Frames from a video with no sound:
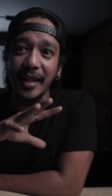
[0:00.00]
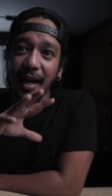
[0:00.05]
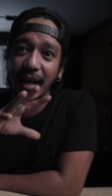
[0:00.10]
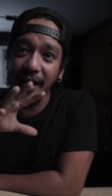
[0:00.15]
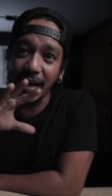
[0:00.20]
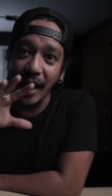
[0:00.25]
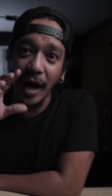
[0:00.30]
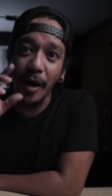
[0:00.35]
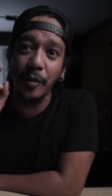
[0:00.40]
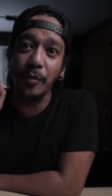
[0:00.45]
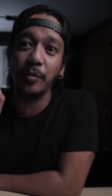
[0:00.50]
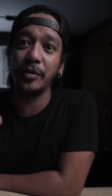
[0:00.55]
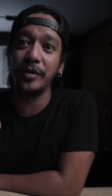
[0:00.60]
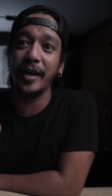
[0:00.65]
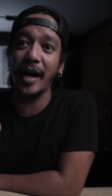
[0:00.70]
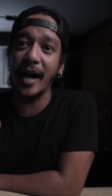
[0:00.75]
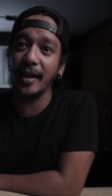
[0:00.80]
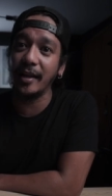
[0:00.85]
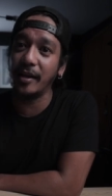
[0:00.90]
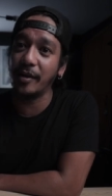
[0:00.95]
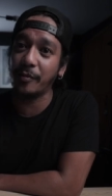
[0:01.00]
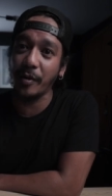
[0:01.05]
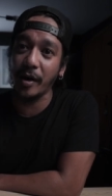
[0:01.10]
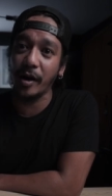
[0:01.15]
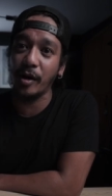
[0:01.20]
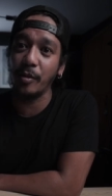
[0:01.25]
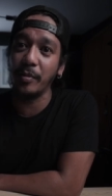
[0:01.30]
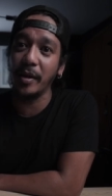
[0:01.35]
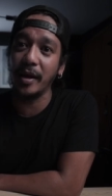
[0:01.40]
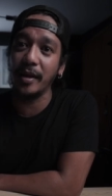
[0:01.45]
then I would highly
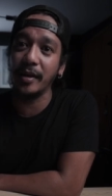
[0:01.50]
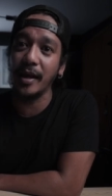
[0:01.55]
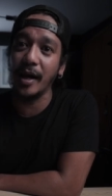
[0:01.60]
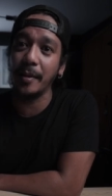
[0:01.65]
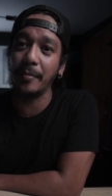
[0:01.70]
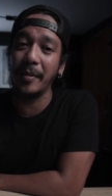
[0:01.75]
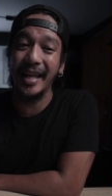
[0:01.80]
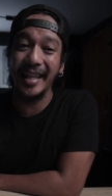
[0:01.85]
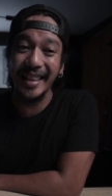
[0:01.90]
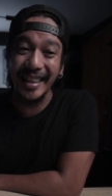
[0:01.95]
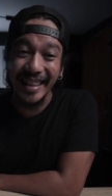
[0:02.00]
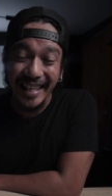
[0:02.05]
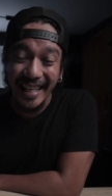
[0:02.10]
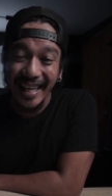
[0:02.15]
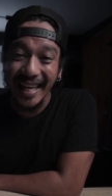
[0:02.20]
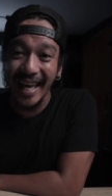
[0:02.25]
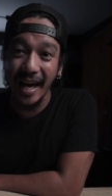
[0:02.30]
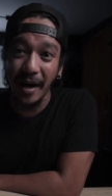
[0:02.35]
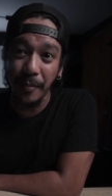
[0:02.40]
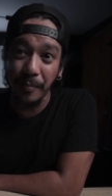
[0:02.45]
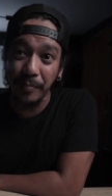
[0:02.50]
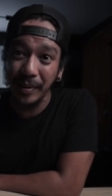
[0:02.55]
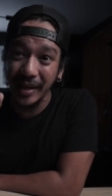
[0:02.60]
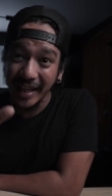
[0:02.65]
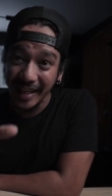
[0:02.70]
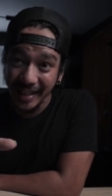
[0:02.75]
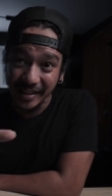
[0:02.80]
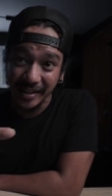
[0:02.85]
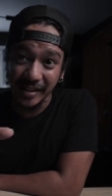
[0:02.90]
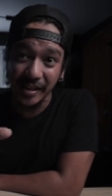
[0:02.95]
recommend them. And DM,
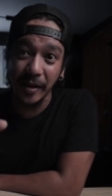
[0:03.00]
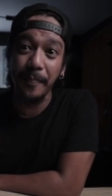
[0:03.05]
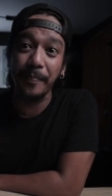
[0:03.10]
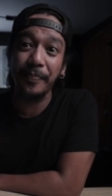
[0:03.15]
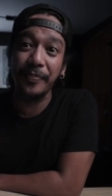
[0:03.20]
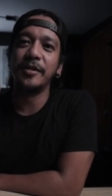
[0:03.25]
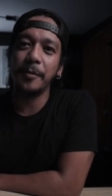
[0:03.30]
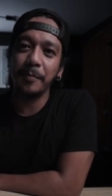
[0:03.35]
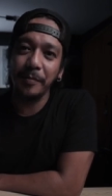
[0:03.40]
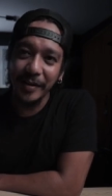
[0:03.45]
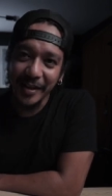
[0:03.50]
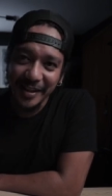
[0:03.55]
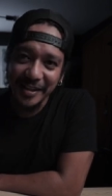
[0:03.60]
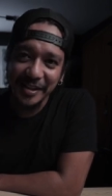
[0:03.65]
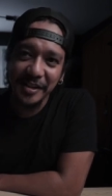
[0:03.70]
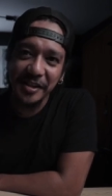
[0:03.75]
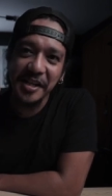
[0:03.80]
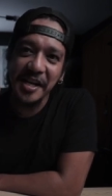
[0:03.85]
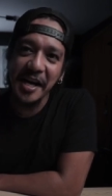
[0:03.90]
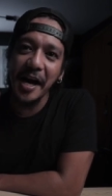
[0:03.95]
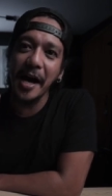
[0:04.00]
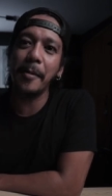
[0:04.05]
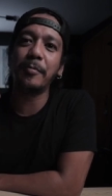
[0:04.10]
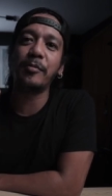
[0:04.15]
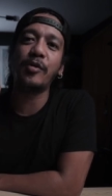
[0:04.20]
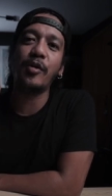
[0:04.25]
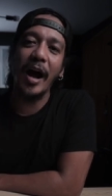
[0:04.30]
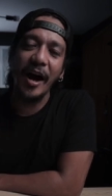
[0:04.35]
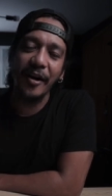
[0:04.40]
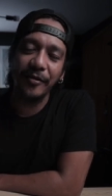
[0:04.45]
please, please
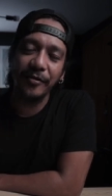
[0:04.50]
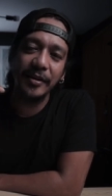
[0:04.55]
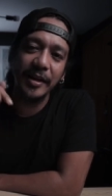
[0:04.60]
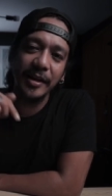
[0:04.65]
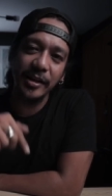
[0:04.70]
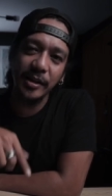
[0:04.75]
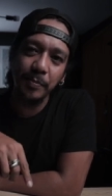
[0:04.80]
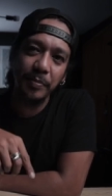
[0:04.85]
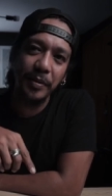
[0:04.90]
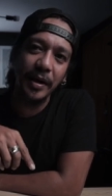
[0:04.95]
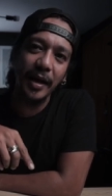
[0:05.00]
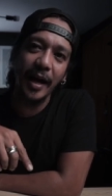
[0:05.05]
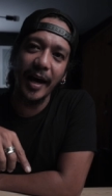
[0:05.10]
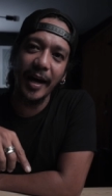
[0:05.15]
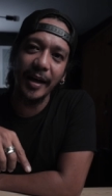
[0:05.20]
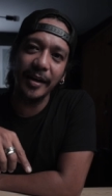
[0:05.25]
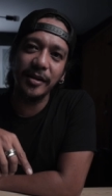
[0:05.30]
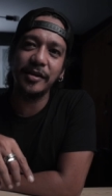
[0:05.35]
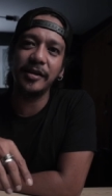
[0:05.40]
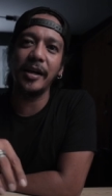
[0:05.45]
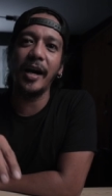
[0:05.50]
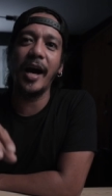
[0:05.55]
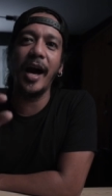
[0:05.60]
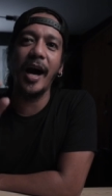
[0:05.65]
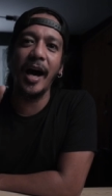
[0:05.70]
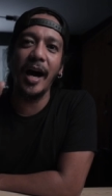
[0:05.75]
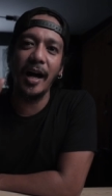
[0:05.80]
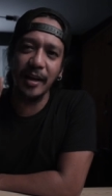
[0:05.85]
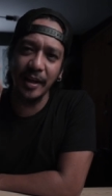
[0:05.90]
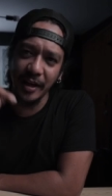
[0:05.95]
DM Kraftees PH,
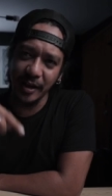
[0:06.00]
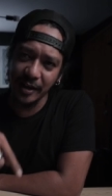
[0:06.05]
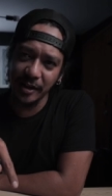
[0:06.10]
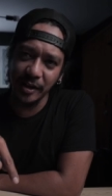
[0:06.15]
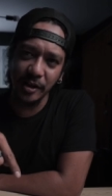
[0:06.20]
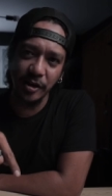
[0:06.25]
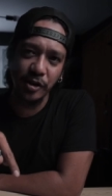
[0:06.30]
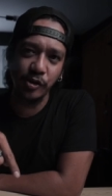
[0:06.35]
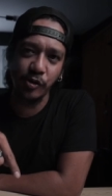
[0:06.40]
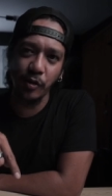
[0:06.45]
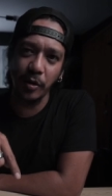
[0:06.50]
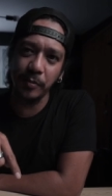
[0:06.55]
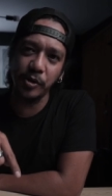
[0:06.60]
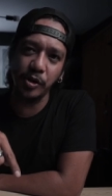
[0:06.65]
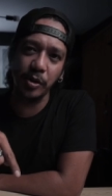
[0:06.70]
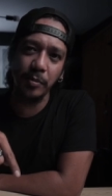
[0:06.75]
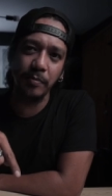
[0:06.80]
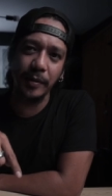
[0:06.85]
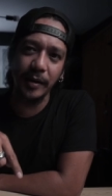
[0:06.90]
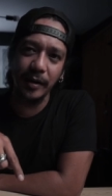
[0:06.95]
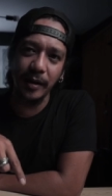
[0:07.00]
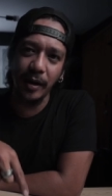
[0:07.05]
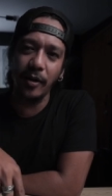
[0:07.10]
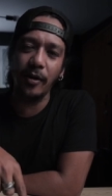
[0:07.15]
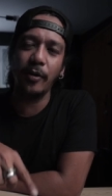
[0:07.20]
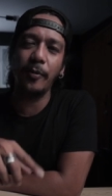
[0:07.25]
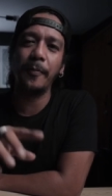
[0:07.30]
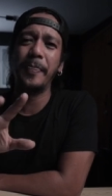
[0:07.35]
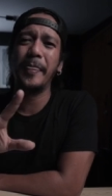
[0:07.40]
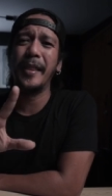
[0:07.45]
uh, link in the description
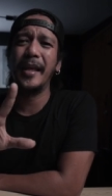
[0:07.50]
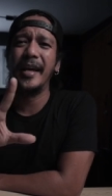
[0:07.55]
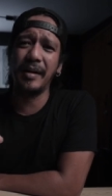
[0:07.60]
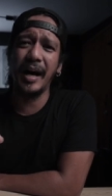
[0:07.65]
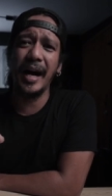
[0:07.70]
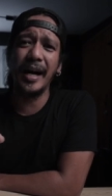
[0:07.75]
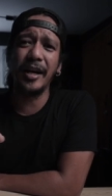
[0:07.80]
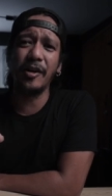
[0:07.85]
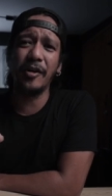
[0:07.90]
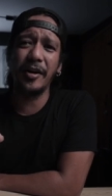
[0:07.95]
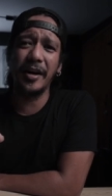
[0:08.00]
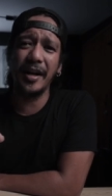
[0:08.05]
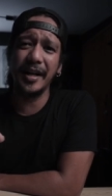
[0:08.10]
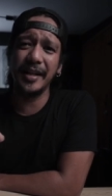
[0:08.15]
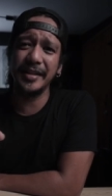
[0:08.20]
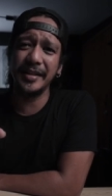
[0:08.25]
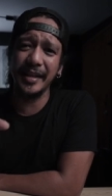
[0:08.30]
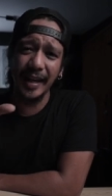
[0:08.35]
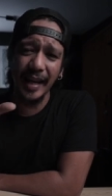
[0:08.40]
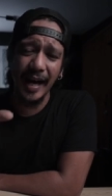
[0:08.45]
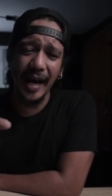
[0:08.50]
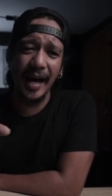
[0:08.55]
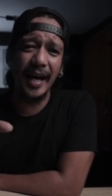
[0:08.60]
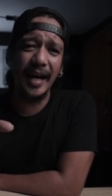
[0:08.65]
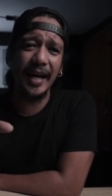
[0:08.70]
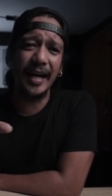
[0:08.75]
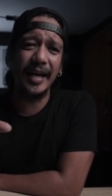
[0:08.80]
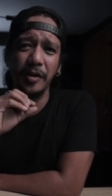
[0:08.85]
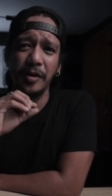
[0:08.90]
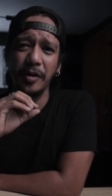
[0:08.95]
below.
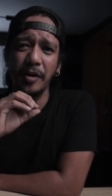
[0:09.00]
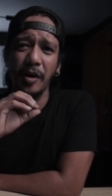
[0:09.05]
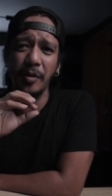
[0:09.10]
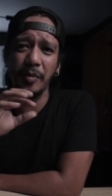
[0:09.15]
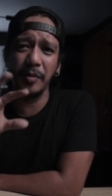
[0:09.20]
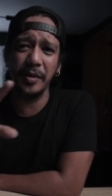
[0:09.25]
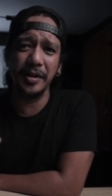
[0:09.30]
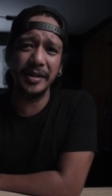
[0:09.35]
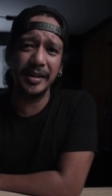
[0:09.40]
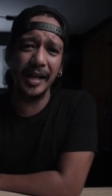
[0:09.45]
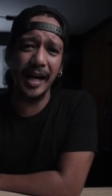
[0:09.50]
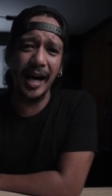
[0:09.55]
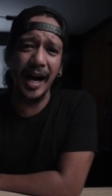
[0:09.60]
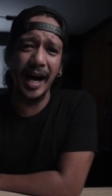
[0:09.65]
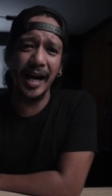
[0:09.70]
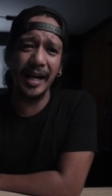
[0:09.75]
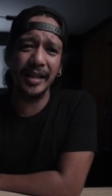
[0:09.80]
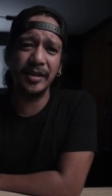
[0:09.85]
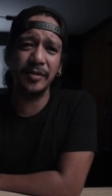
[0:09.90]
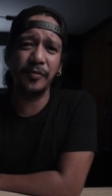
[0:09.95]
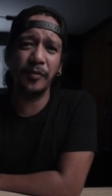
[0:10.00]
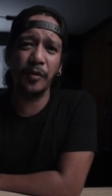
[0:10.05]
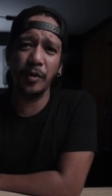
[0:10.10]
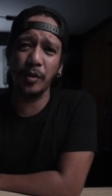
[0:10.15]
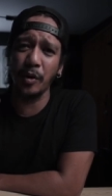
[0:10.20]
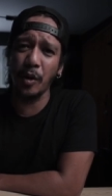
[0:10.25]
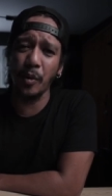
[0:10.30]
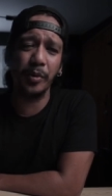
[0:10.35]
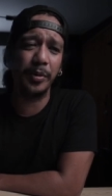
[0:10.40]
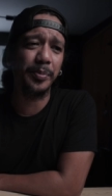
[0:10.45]
You can always ask
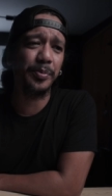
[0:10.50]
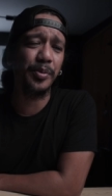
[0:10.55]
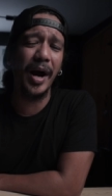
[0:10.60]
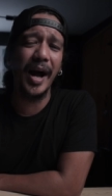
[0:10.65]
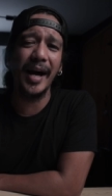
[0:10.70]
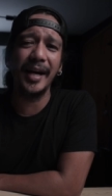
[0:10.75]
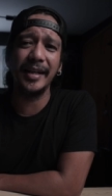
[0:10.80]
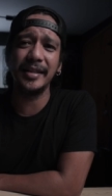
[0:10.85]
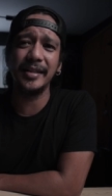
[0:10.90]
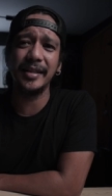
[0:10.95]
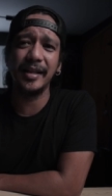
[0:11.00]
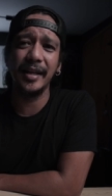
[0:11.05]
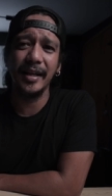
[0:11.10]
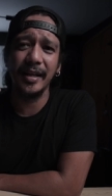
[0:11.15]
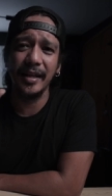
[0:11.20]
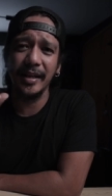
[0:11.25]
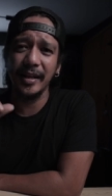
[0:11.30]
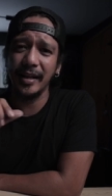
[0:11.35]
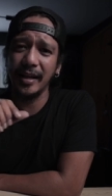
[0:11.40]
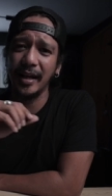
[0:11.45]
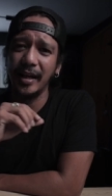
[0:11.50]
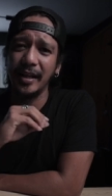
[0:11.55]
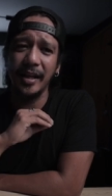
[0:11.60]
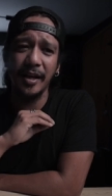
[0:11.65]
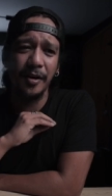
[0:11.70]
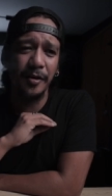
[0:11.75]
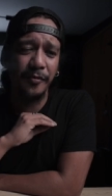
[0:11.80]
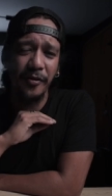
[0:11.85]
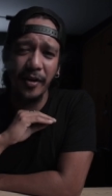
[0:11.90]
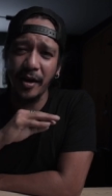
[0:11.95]
for a lower price. Uh,
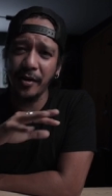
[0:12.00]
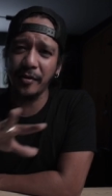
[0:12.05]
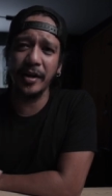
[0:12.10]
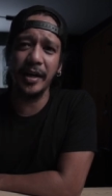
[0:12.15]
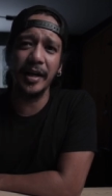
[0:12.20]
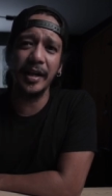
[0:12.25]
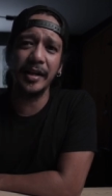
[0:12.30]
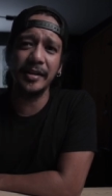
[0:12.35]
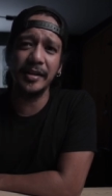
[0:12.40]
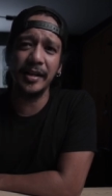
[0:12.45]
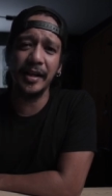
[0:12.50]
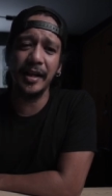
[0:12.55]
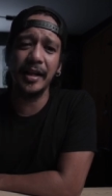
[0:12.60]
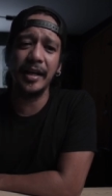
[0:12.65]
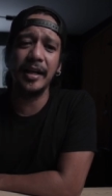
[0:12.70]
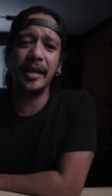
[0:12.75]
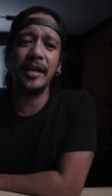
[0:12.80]
they're very easy